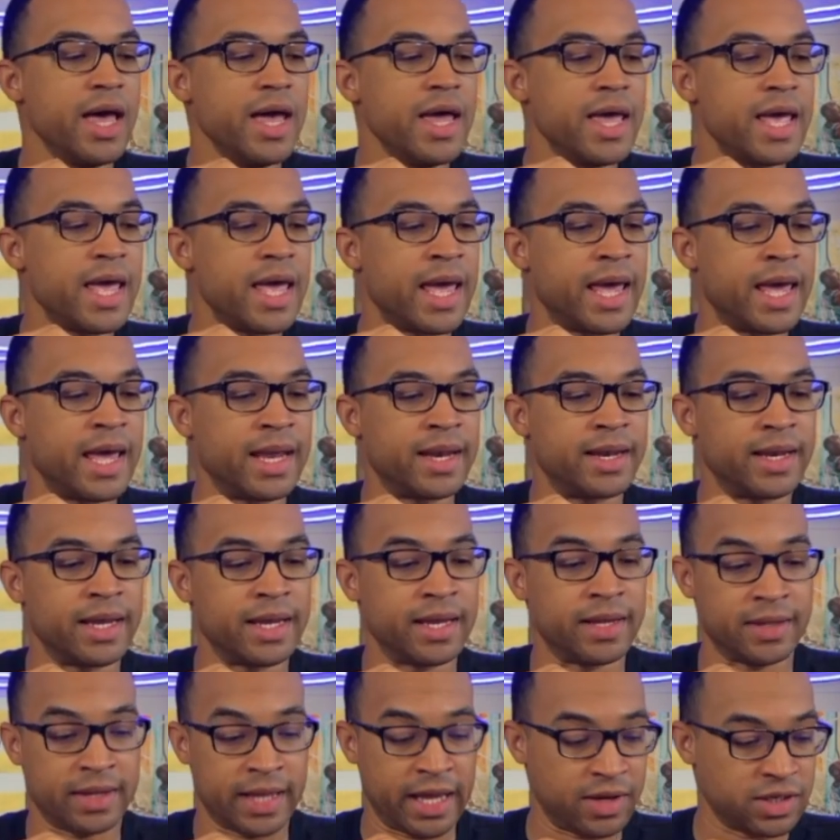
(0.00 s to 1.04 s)
and
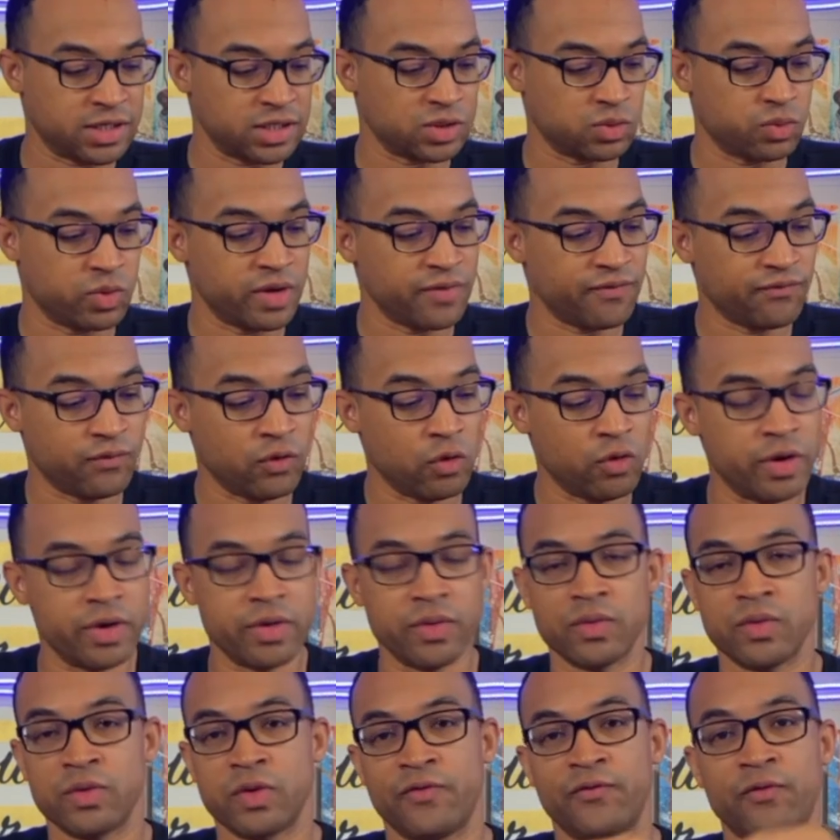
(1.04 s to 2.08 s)
they just went
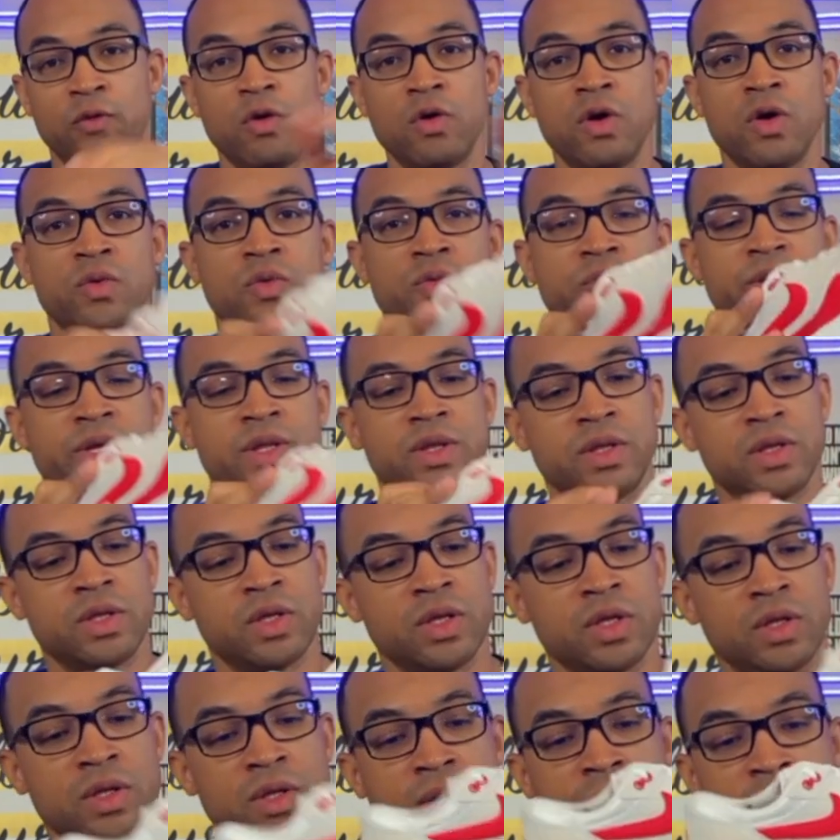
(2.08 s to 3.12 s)
forward with
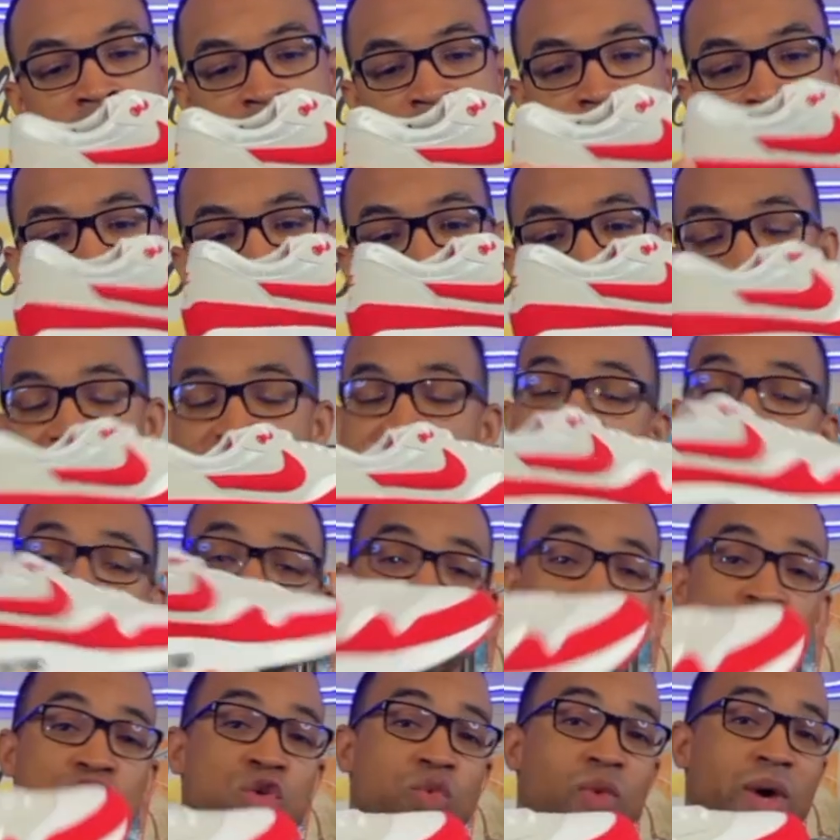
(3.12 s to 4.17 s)
busting
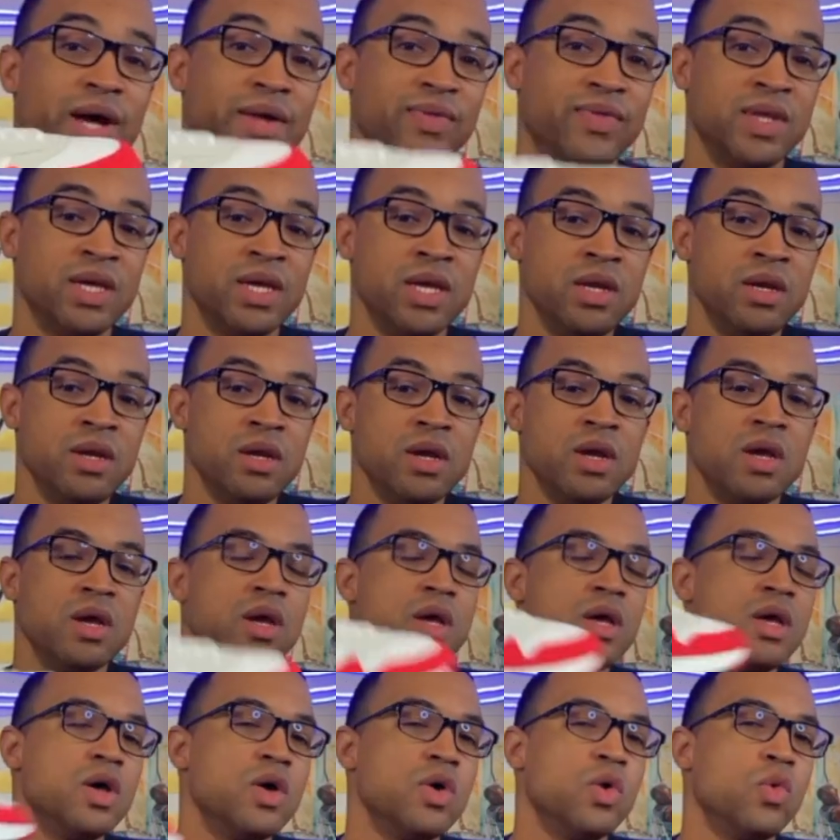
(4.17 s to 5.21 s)
this shoe out, then
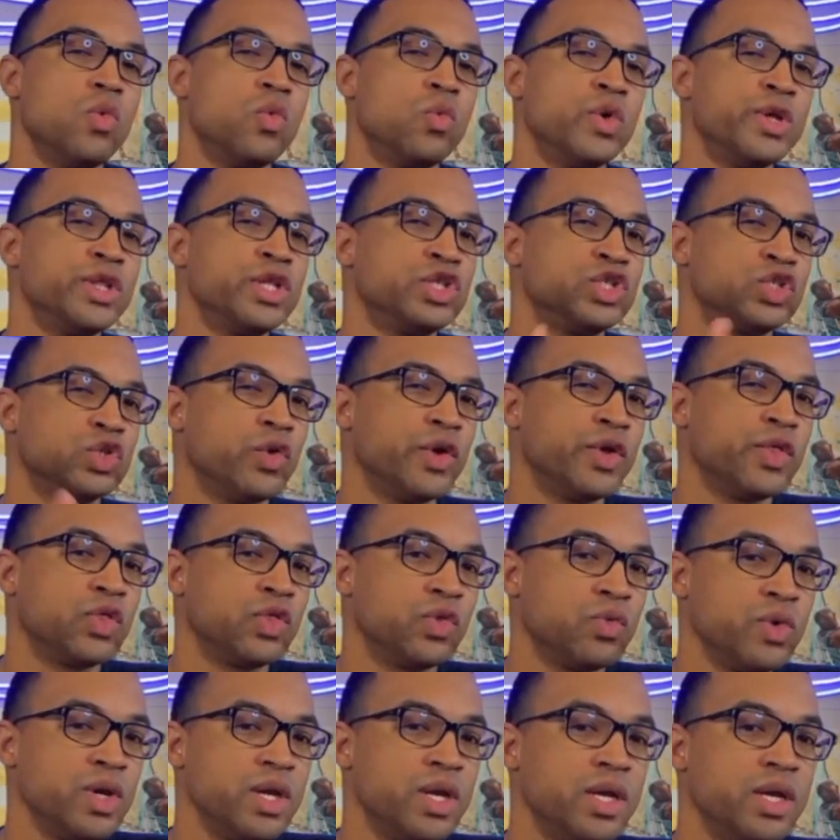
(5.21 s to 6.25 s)
would the Jordan
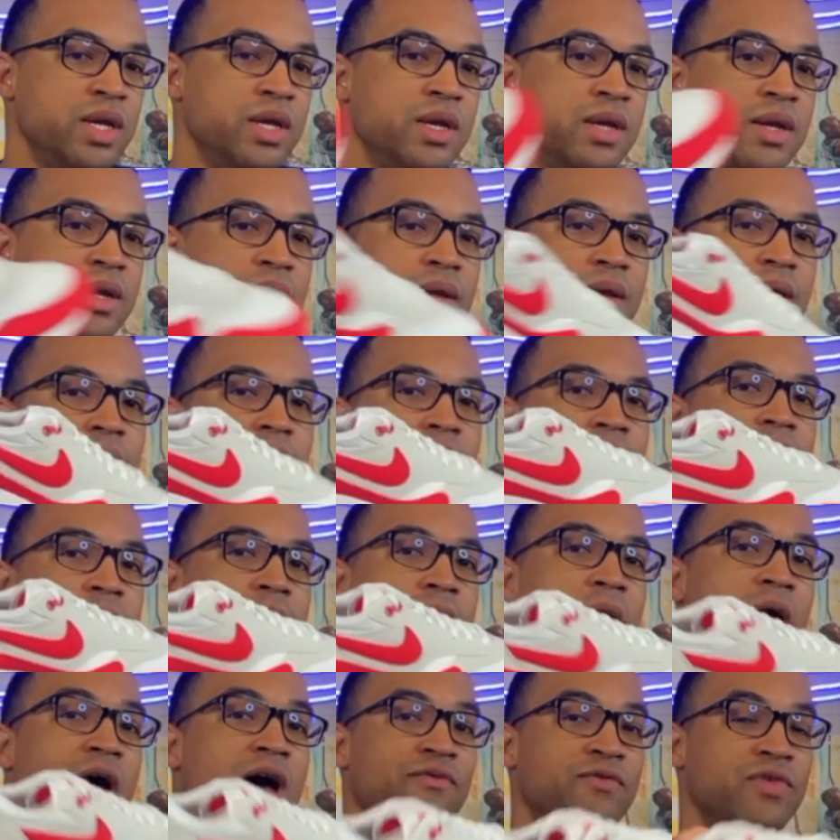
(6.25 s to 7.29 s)
3
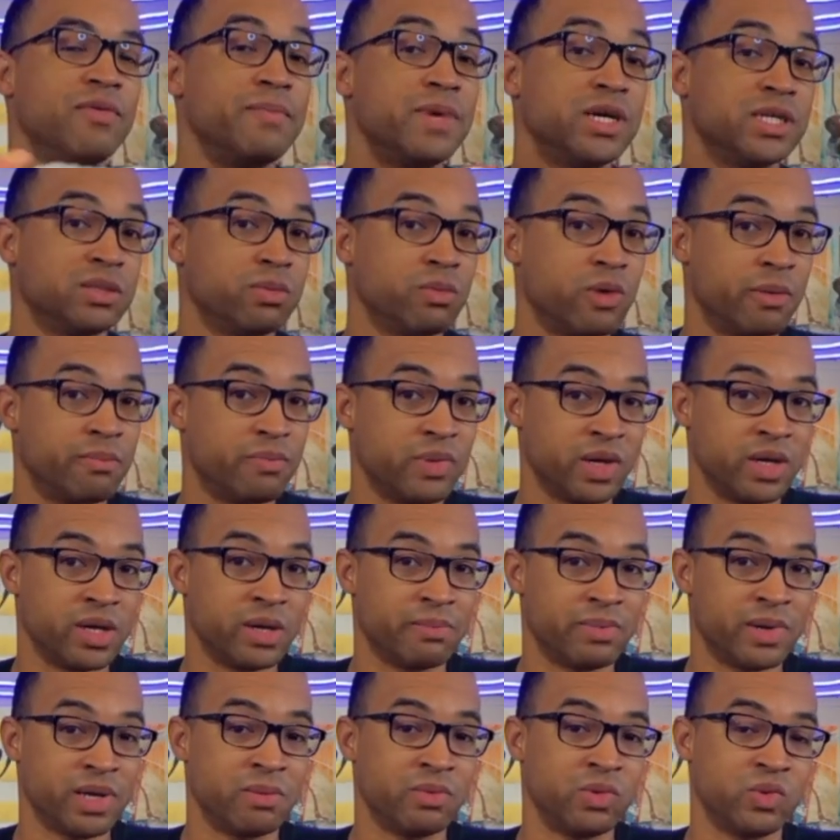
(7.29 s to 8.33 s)
have a much more bigger
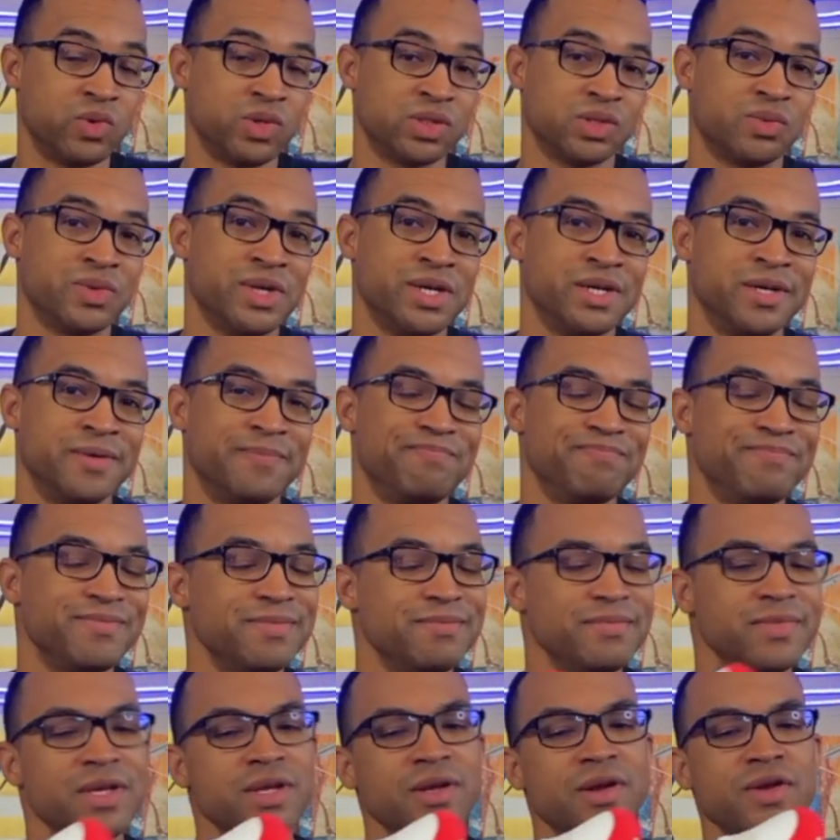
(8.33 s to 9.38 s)
bubble as well?
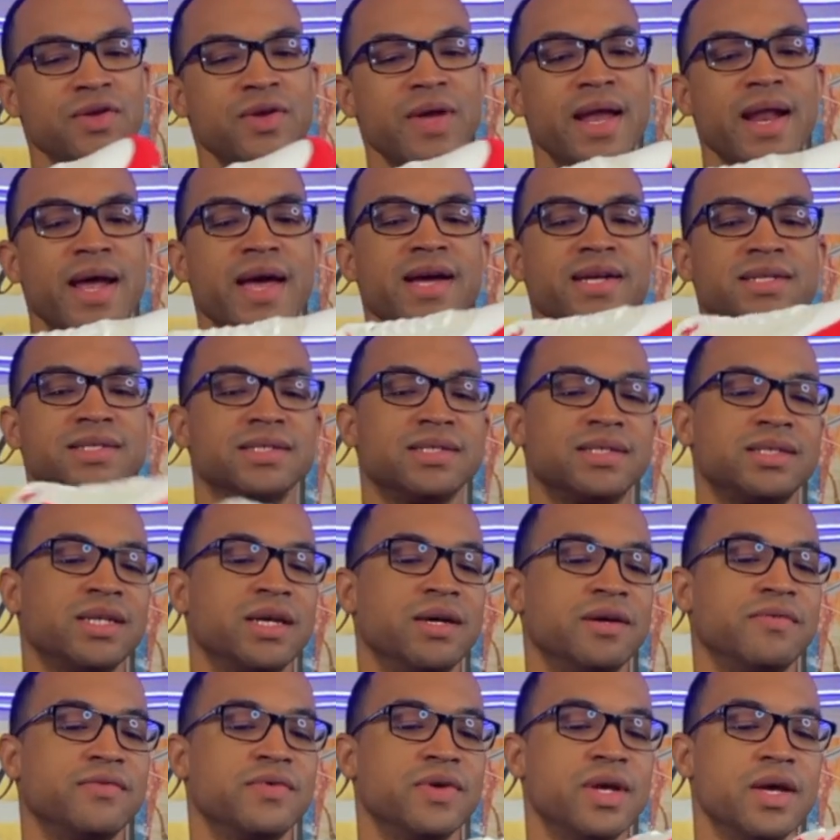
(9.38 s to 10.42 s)
You know, you gotta ask
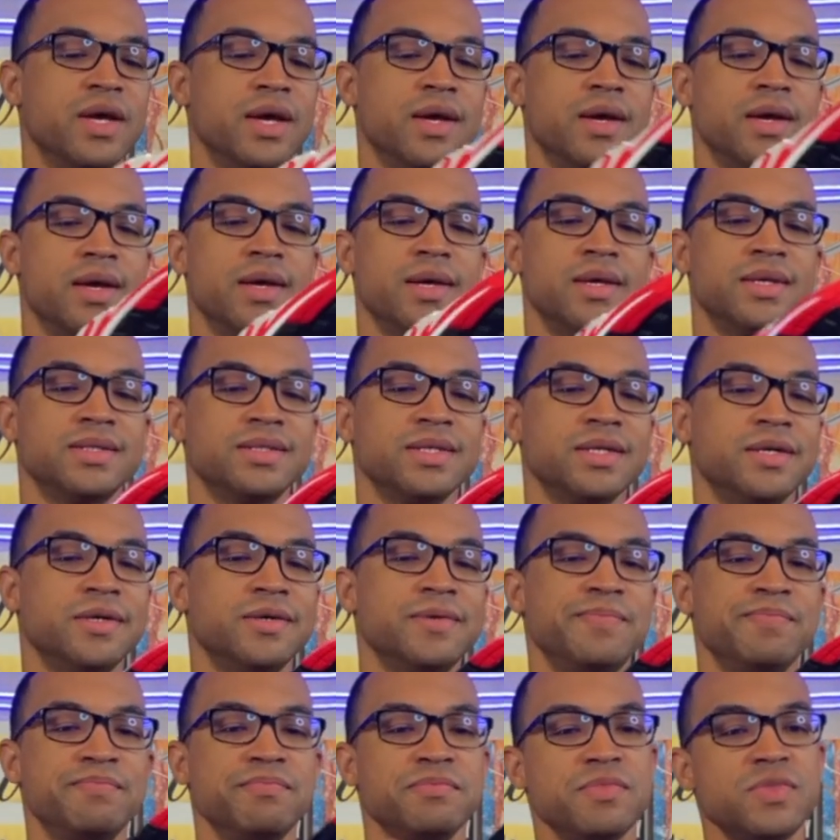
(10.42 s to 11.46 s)
yourself.
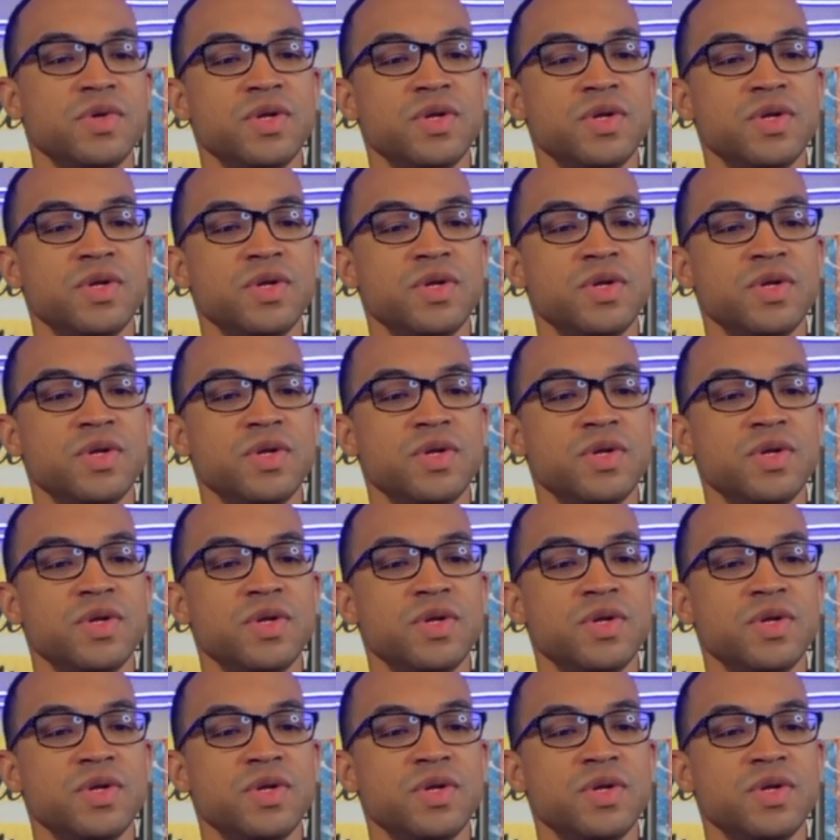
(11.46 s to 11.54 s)
So you